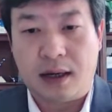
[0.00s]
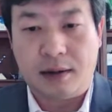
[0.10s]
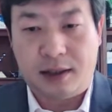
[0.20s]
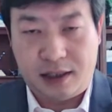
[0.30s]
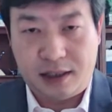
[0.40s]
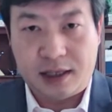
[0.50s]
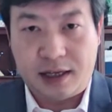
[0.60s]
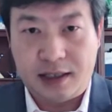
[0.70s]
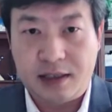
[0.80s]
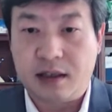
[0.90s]
In this
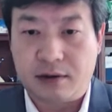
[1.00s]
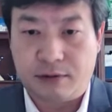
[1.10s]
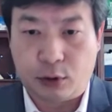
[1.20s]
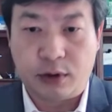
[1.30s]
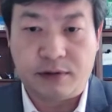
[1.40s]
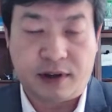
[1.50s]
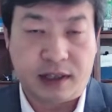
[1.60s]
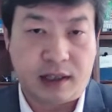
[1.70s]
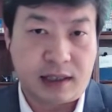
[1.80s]
case, a foreign filing